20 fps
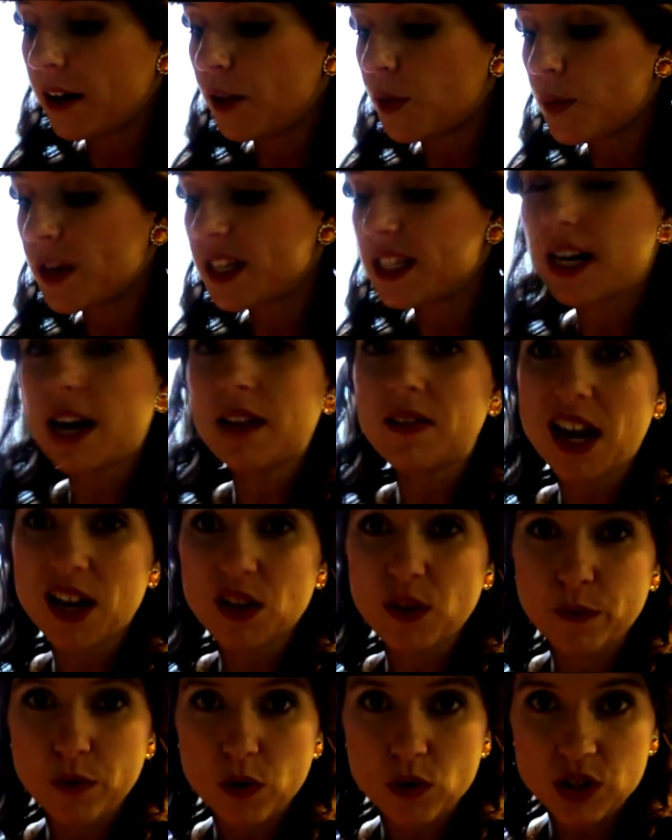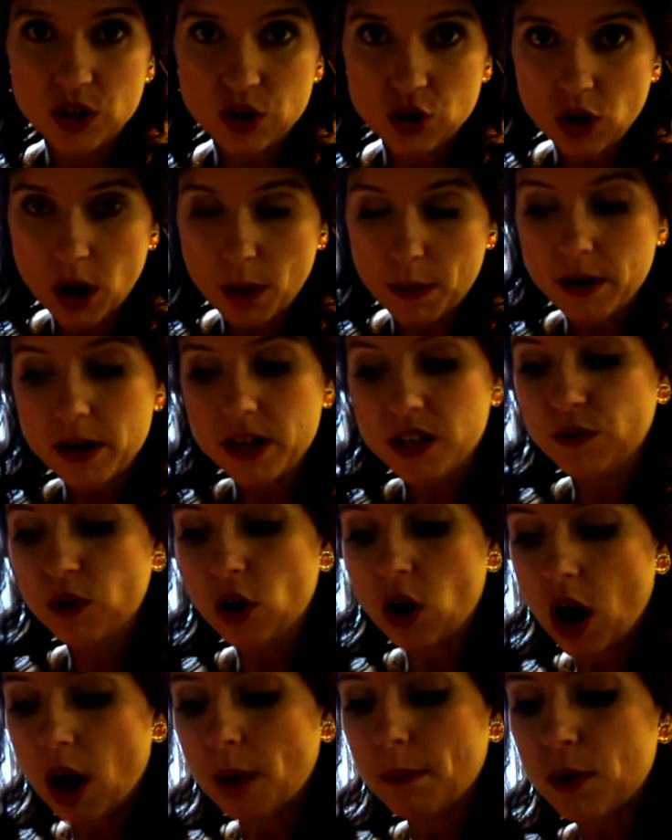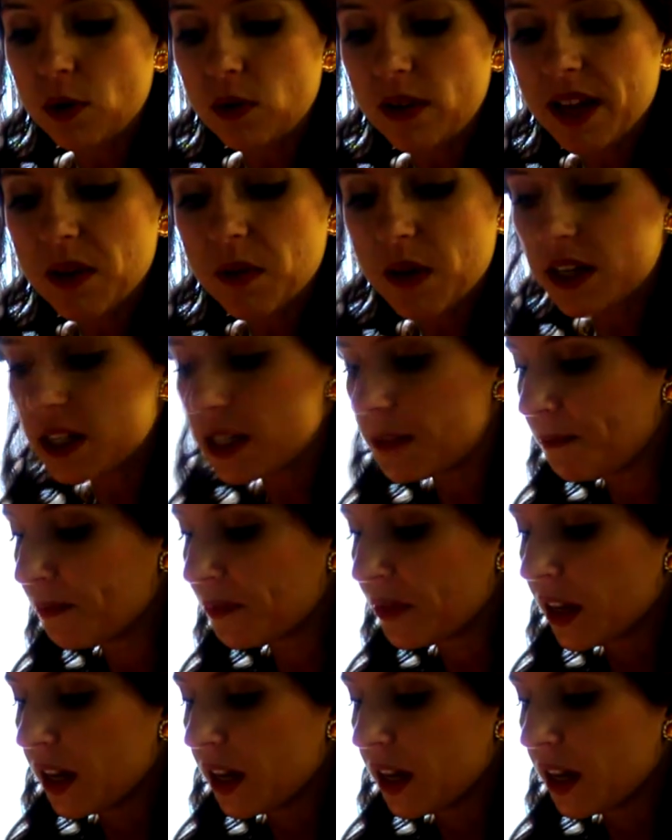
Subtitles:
Now the reason I like the frozen strawberries for a compote like this